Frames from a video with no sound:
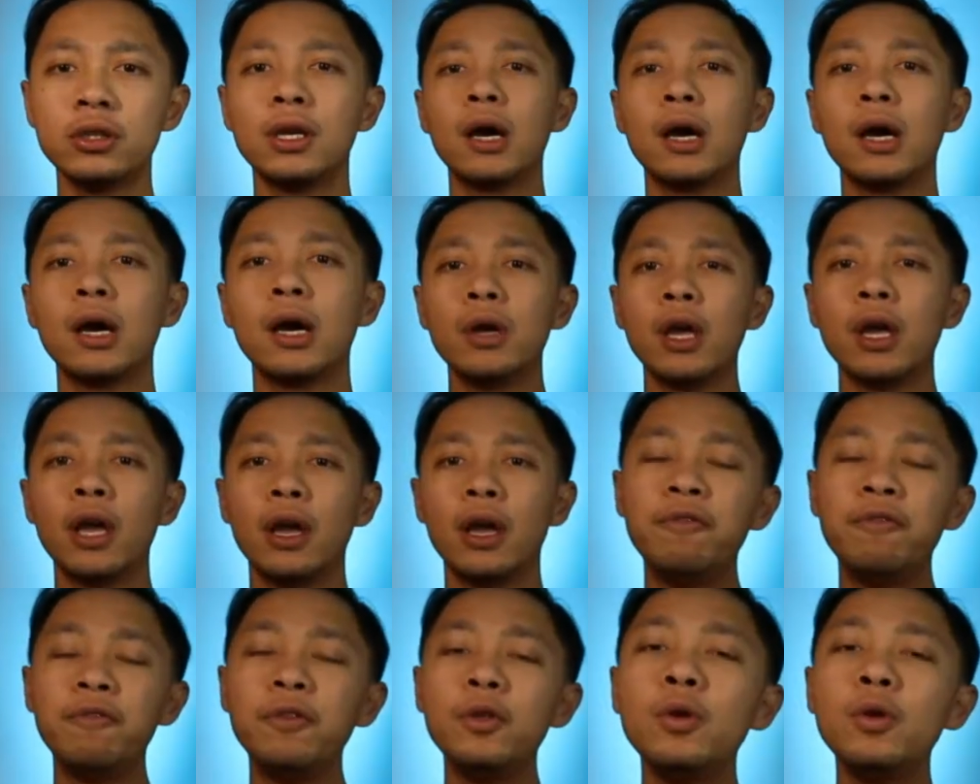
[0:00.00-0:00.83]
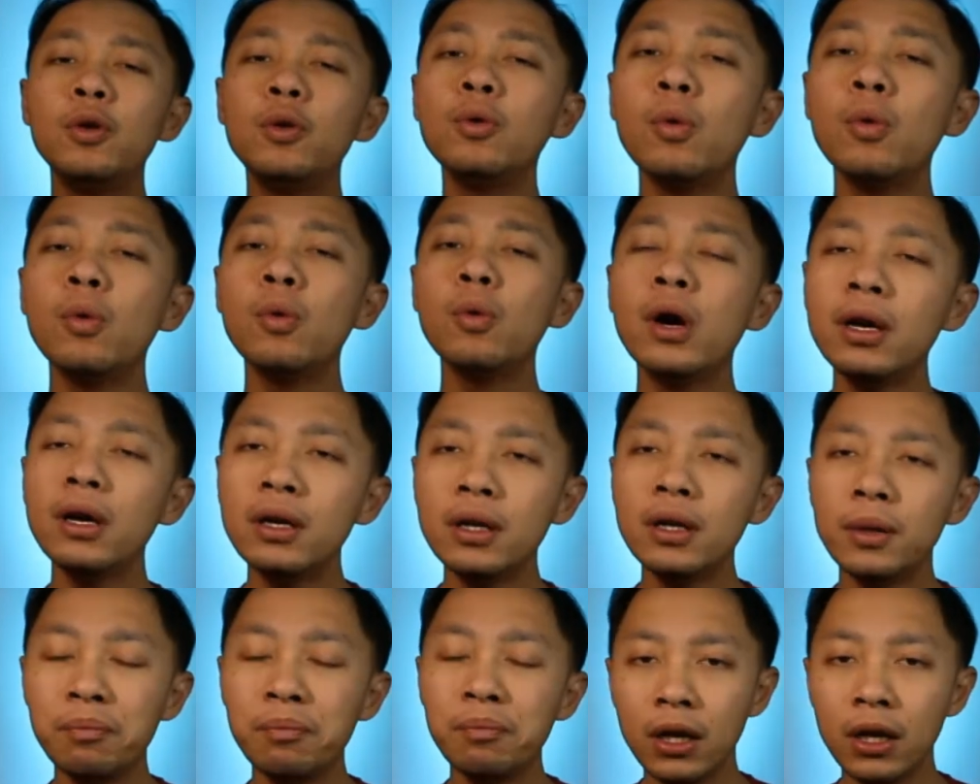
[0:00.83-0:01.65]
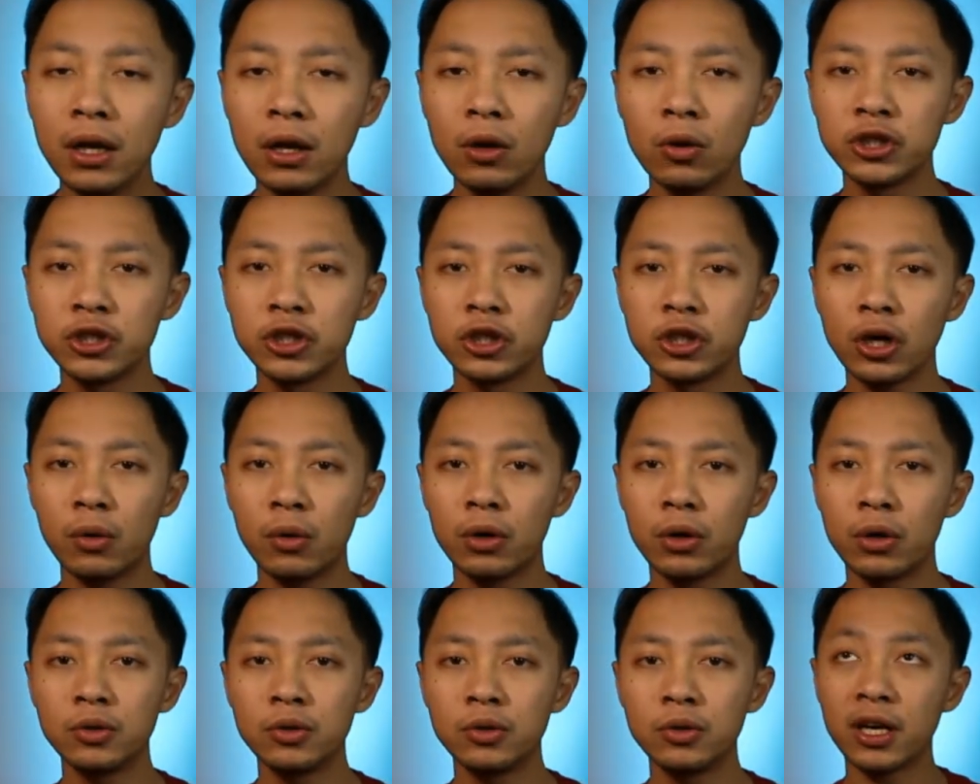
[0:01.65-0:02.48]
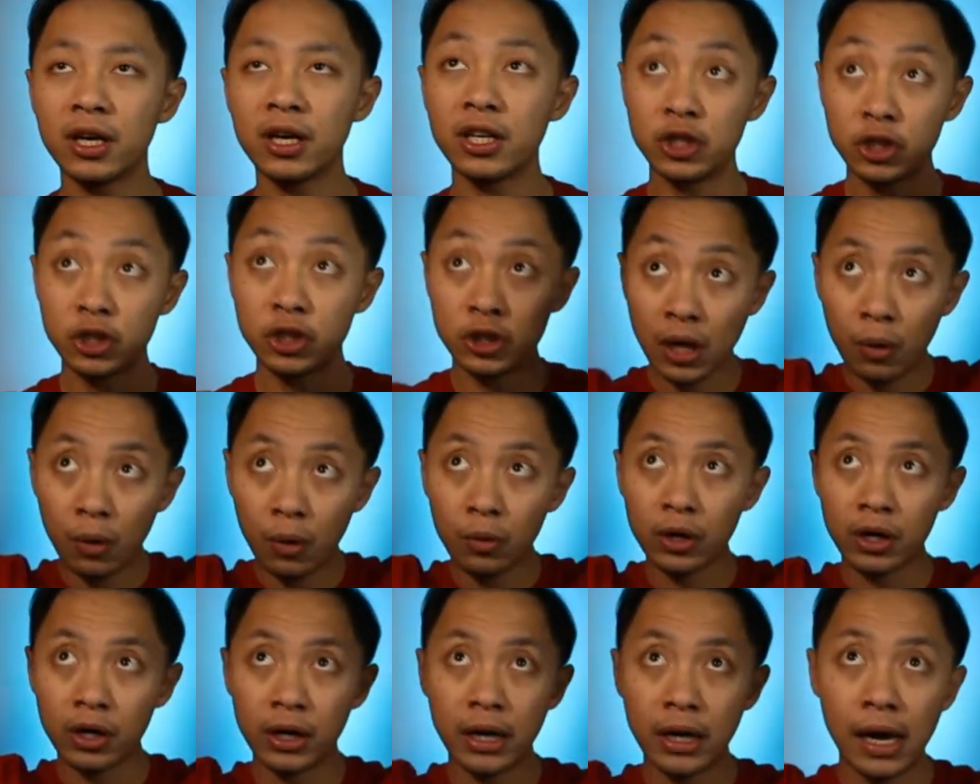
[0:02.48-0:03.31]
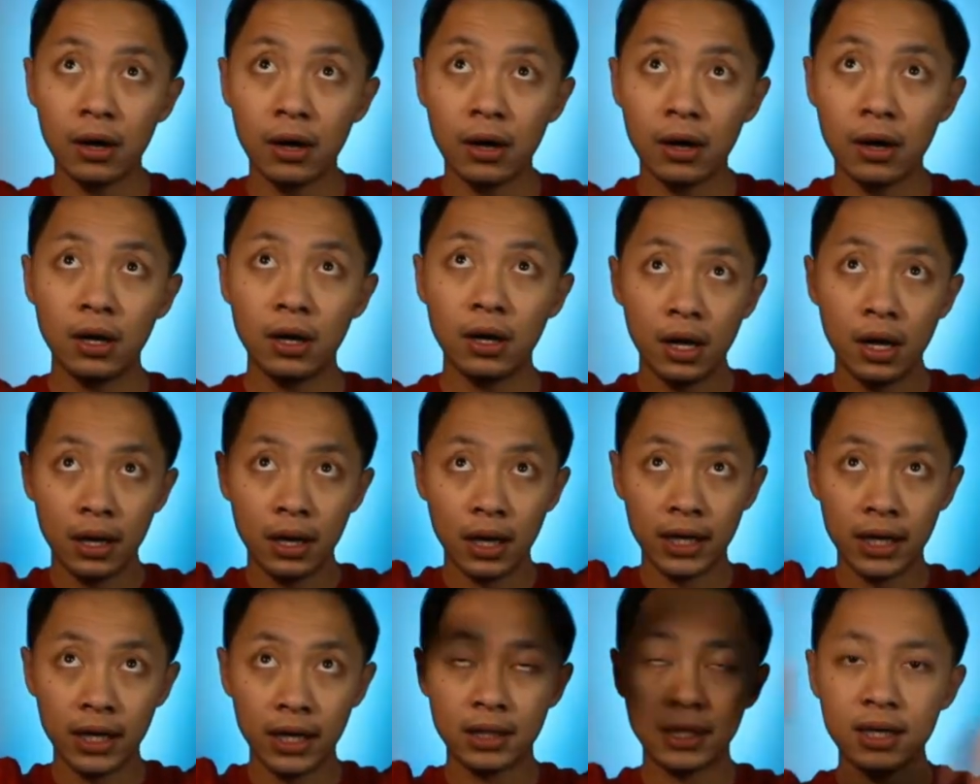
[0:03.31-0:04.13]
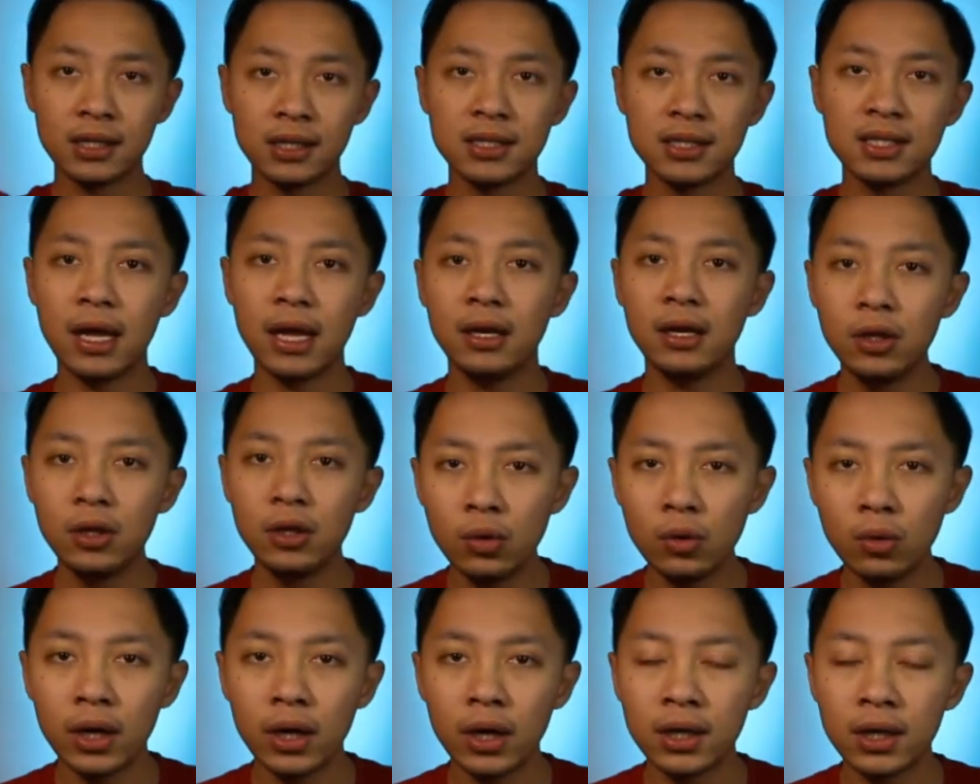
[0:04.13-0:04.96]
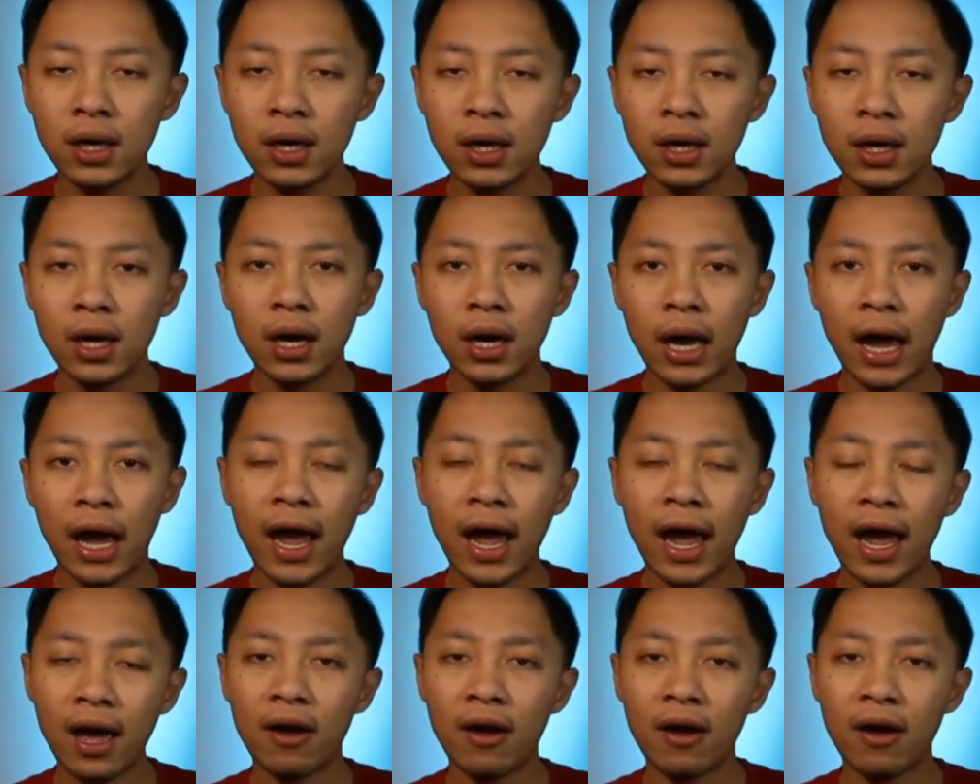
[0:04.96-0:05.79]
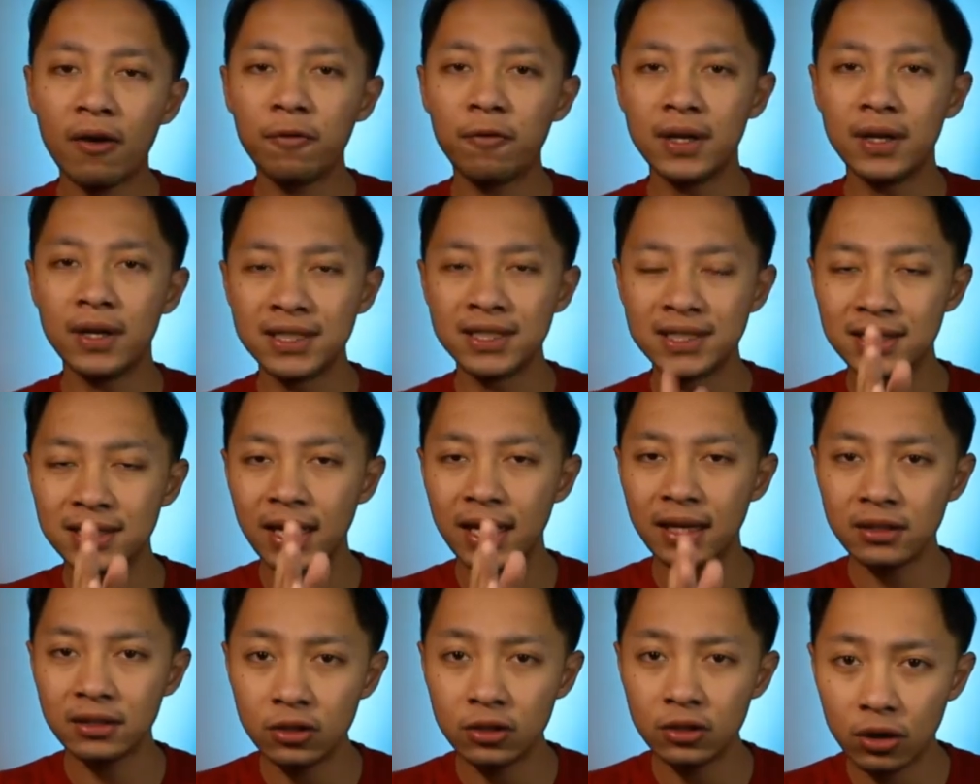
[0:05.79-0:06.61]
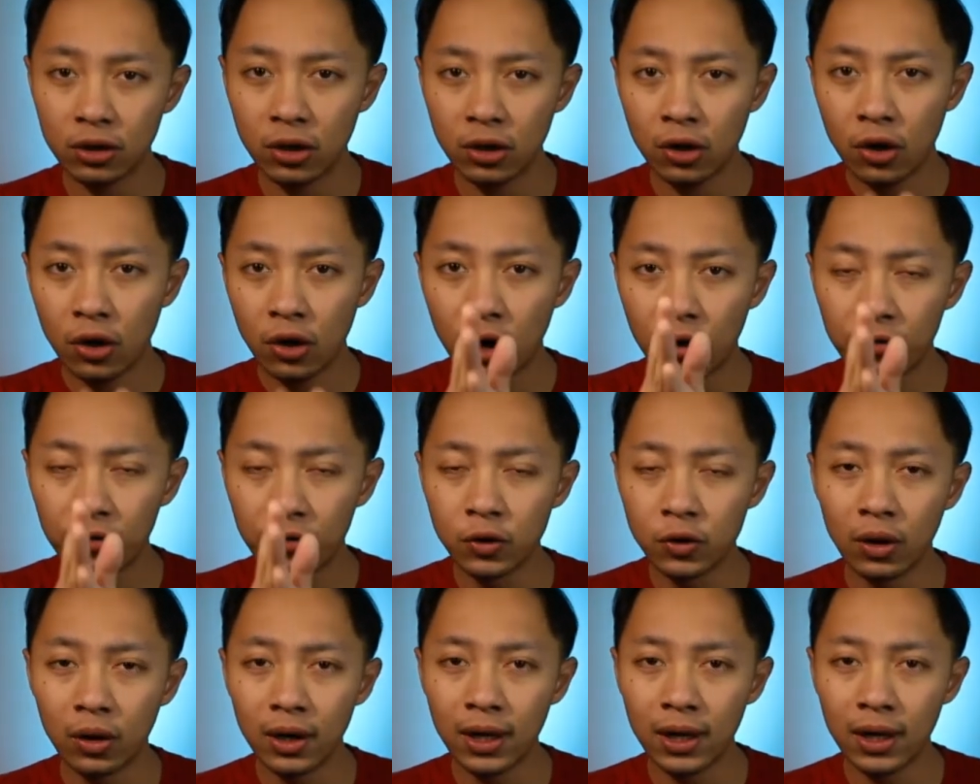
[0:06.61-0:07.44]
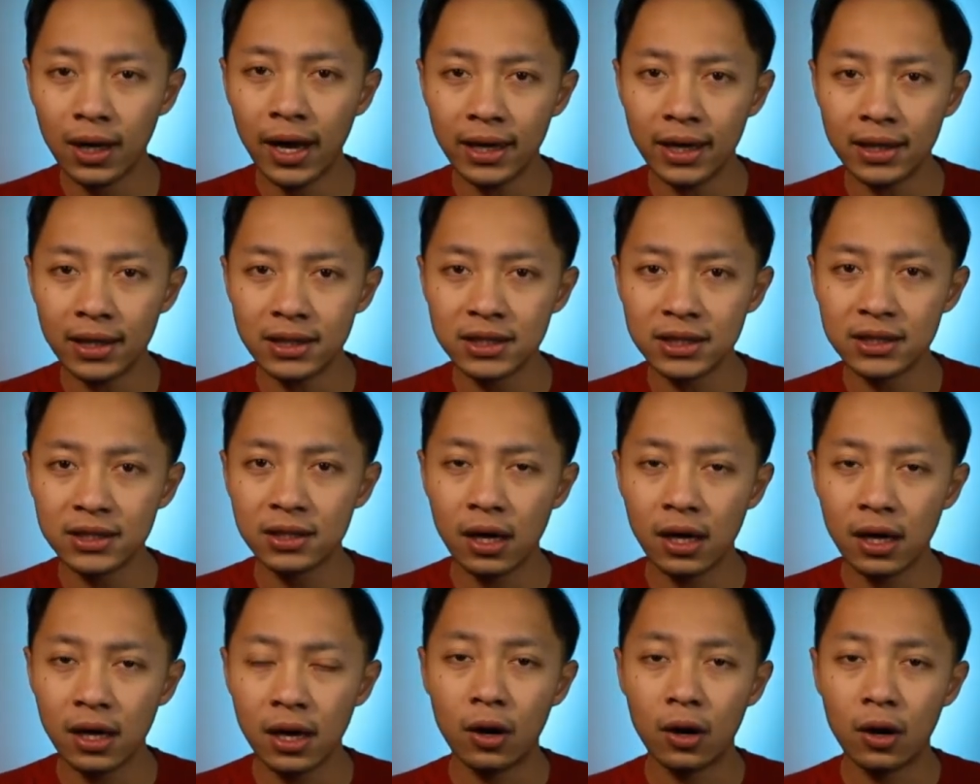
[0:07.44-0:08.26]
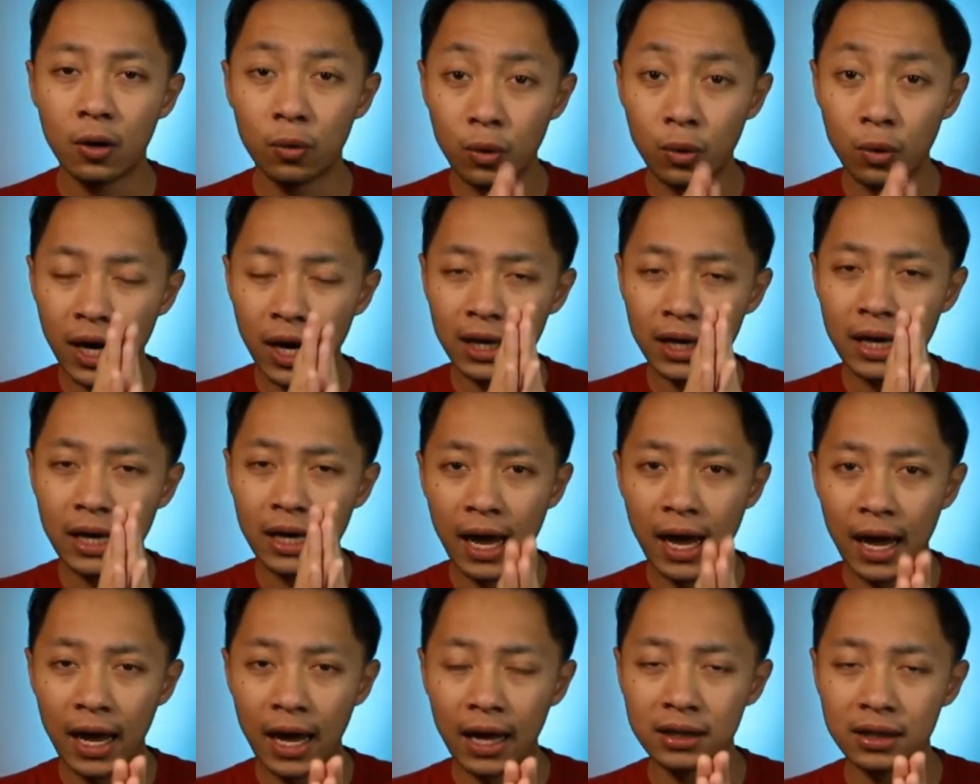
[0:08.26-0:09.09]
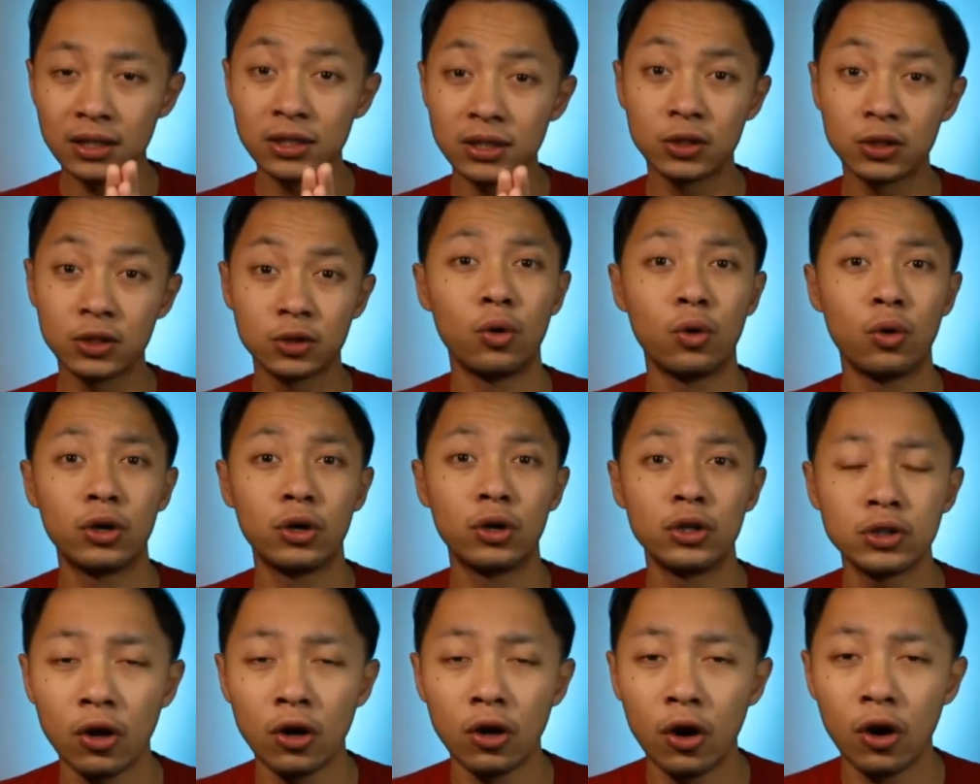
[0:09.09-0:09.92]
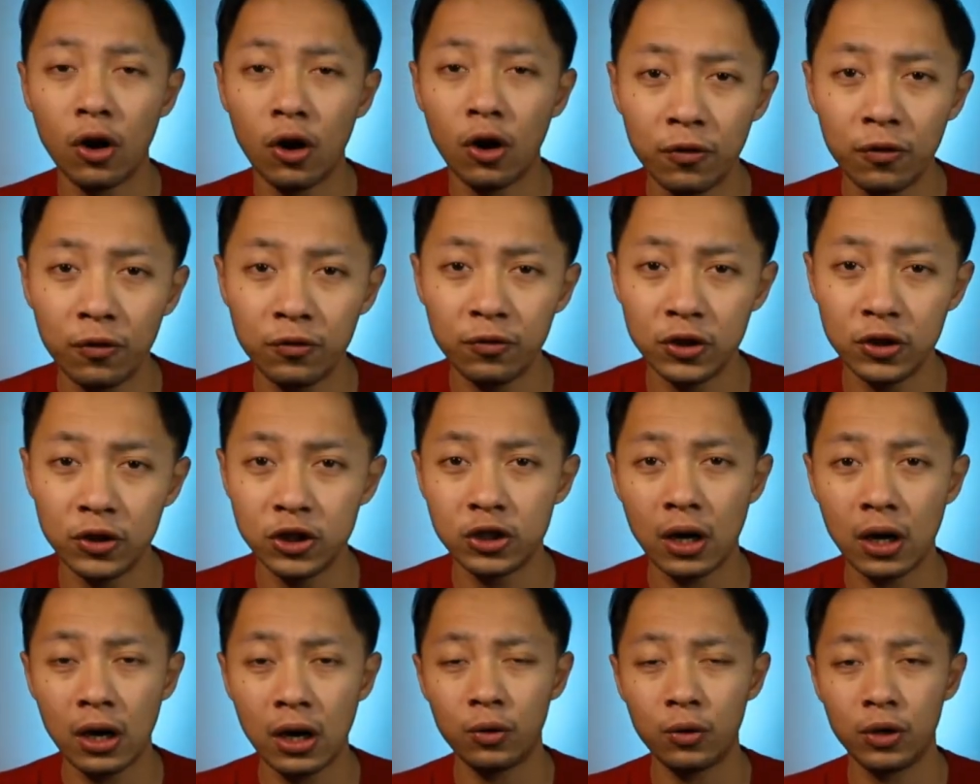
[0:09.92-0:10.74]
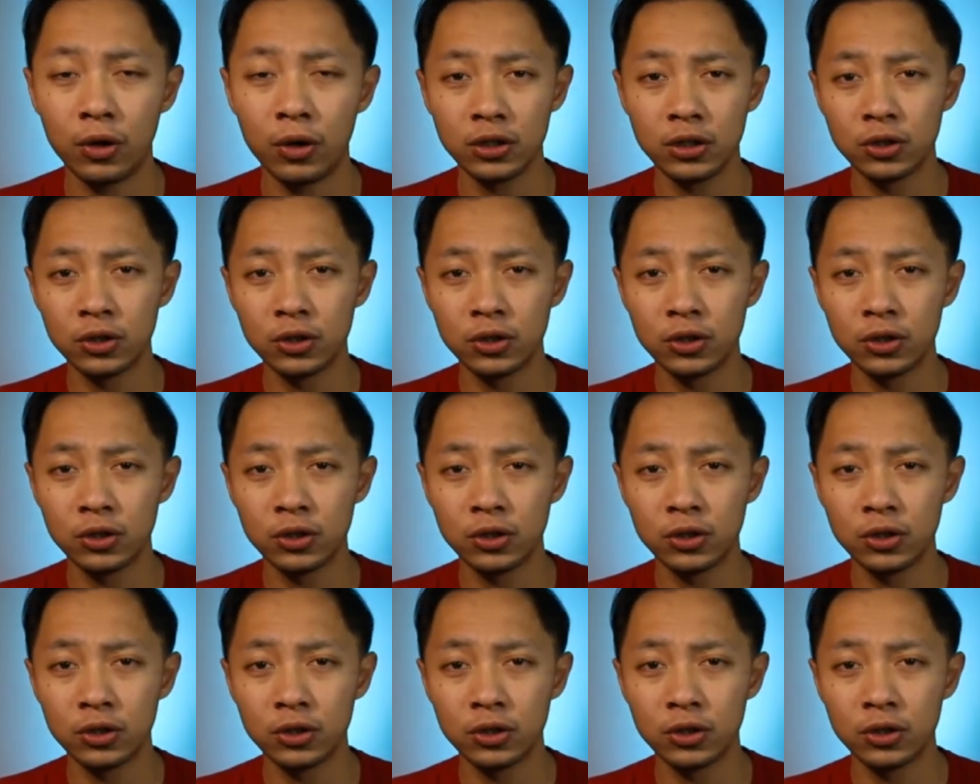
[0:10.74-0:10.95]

Now if you want the meteor shower to kind of shower down like this, then you want to have the center of your lens right at the source of the shower.